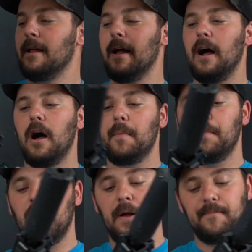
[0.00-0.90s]

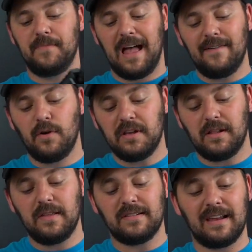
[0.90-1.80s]
But I've only
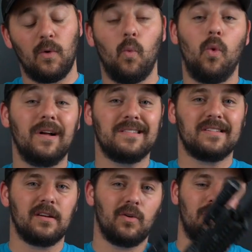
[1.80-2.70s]
cleaned this thing
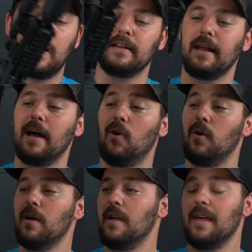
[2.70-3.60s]
once right
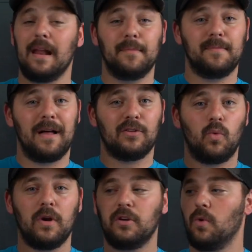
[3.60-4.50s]
now, and I'm about
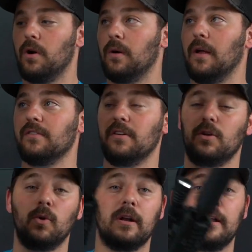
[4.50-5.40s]
2,200 rounds
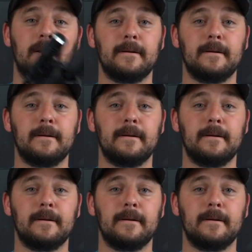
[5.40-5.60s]
into it.